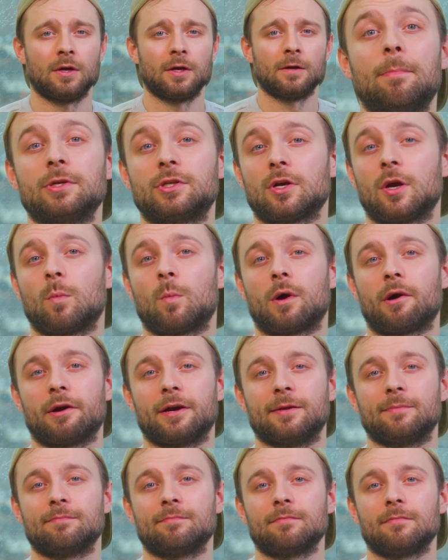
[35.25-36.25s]
But don't
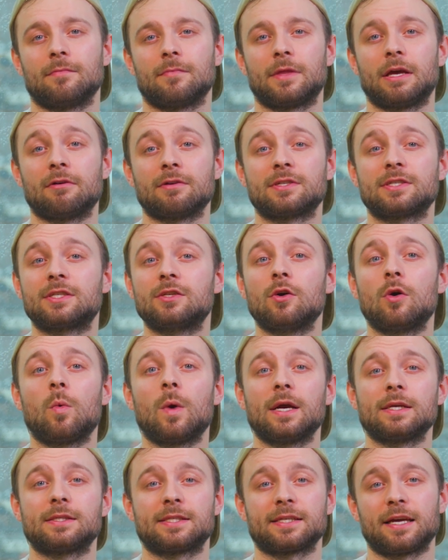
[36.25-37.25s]
worry, there are still
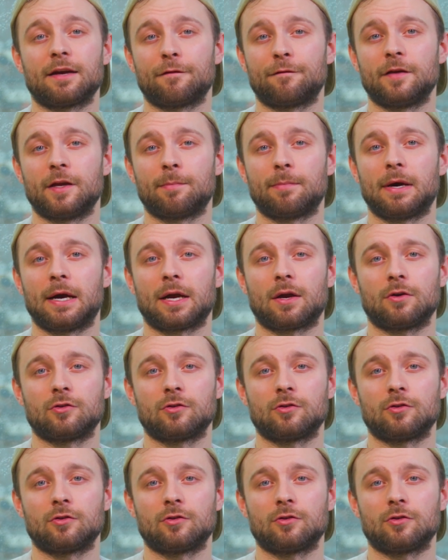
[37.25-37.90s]
ways to get feedback